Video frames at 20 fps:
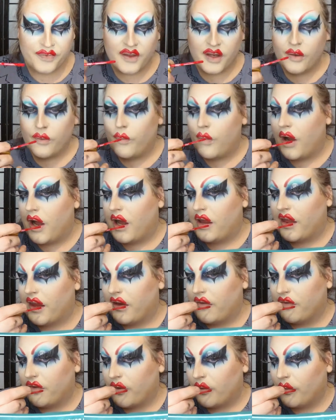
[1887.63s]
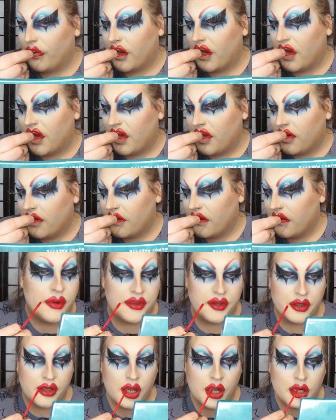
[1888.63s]
What, like, for what?
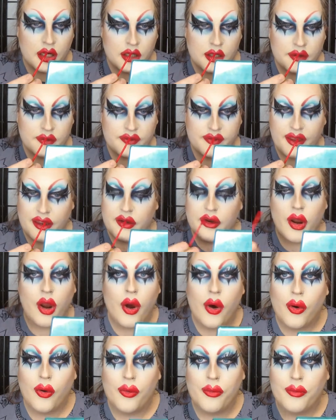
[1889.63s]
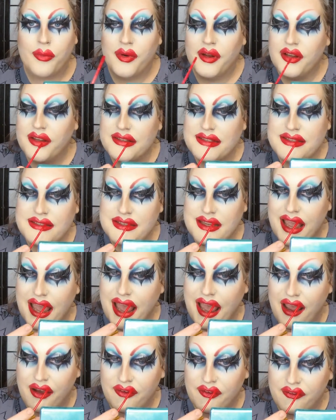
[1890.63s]
But they're not going to send home
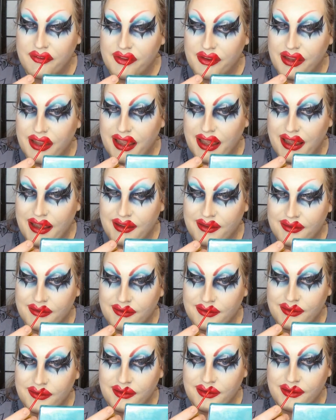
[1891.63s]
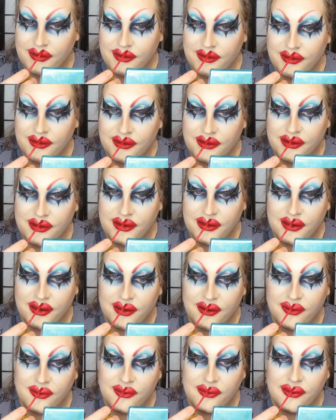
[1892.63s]
half of the cast. You
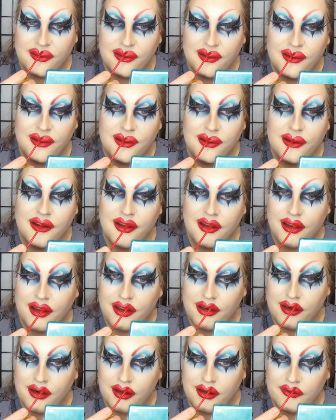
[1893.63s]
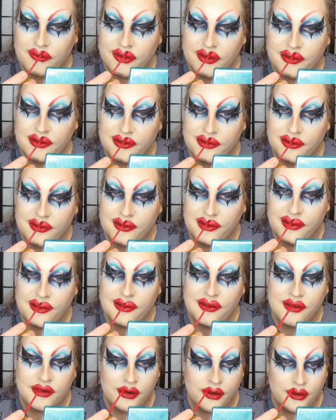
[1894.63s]
know? And obviously they
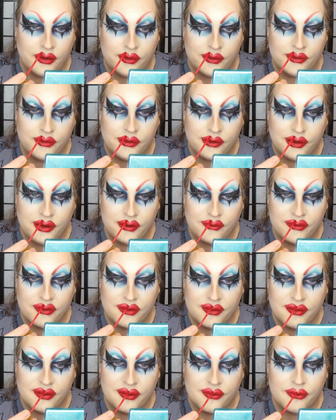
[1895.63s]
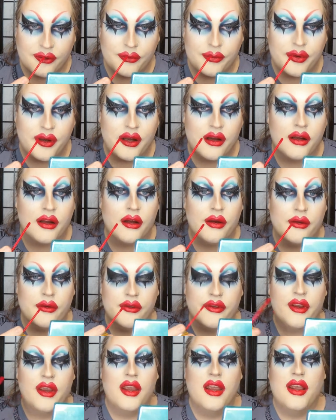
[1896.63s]
don't. Obviously RuPaul
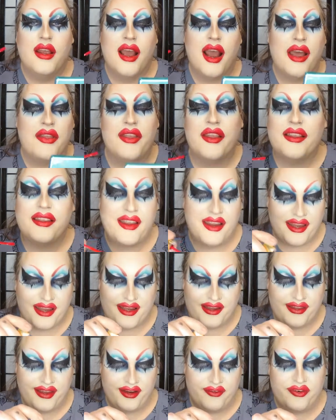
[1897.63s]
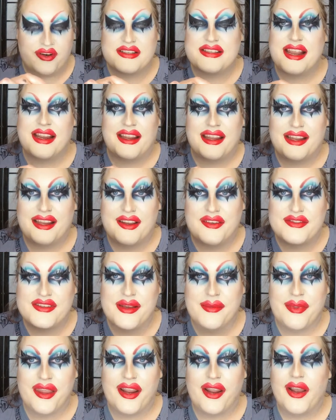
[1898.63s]
goes, I think that he, like, for a second gives
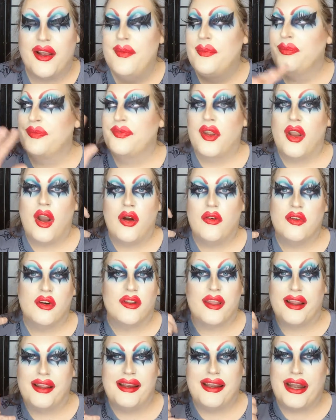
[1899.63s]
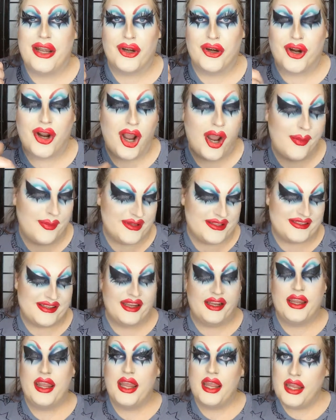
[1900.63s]
them, like, over like an intercom is
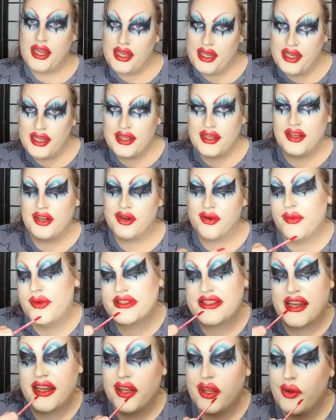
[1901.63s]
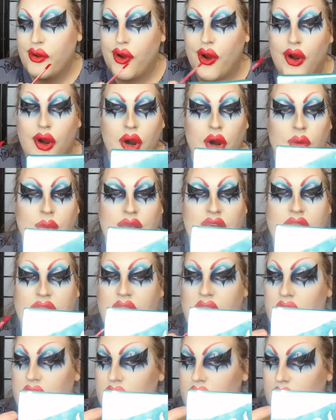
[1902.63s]
like, hey, you know, we're sending you home.
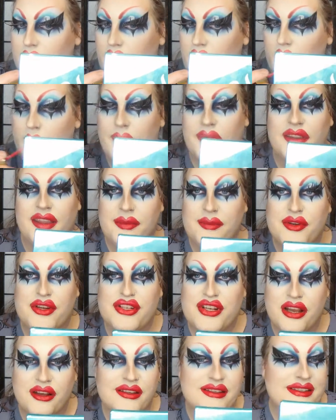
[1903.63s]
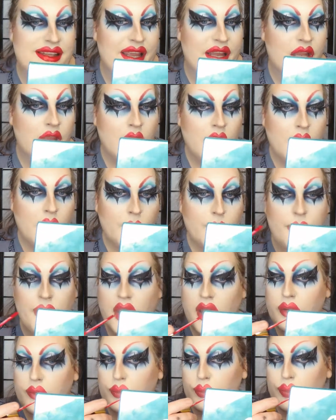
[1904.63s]
And then comically Michelle's like,
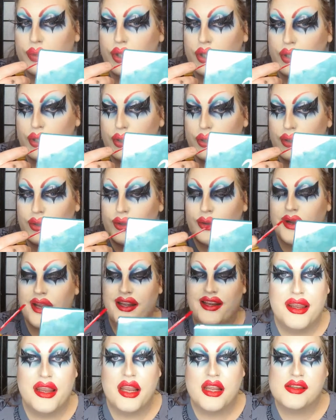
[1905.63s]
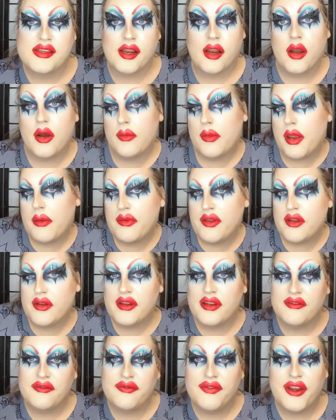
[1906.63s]
but Ru, and he's like, oh, maybe you
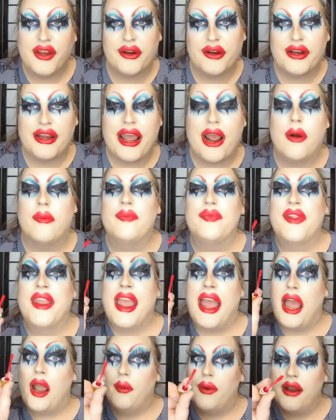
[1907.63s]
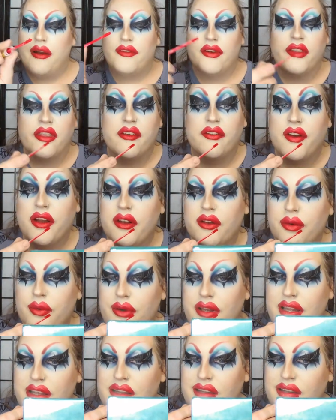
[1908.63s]
can figure it out. However, the fun
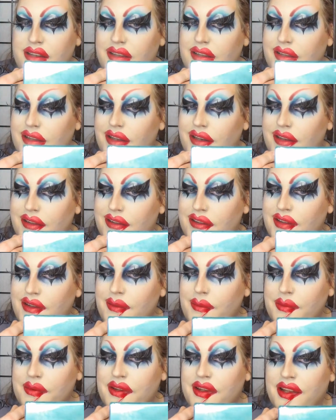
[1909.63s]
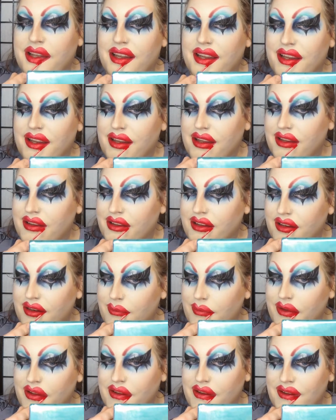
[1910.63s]
twist is that it seems like it's going
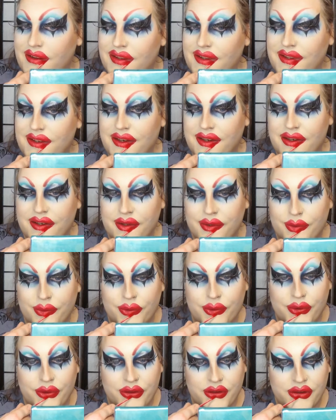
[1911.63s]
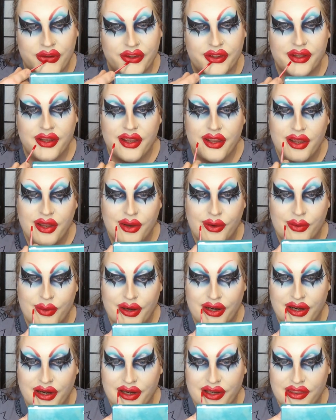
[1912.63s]
to be All Stars rules
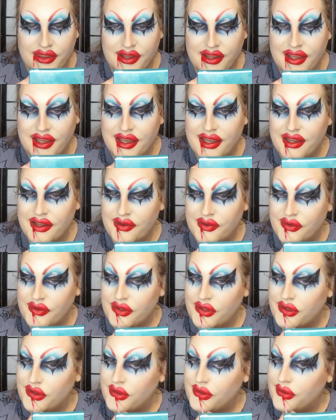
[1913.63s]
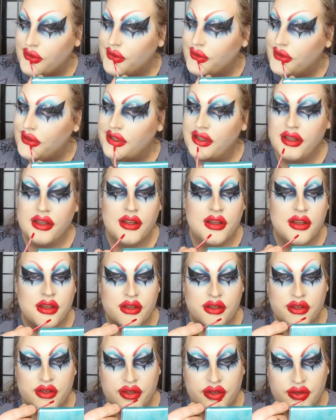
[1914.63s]
where they have to
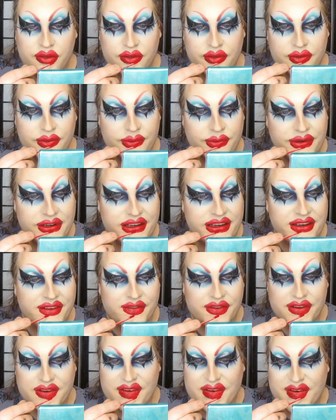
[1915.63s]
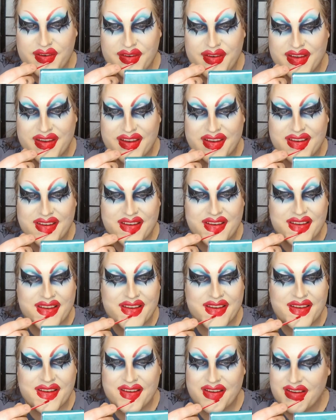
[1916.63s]
choose one of the
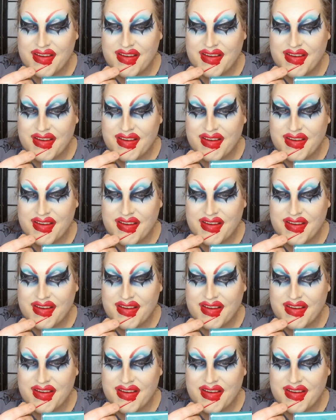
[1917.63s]
queens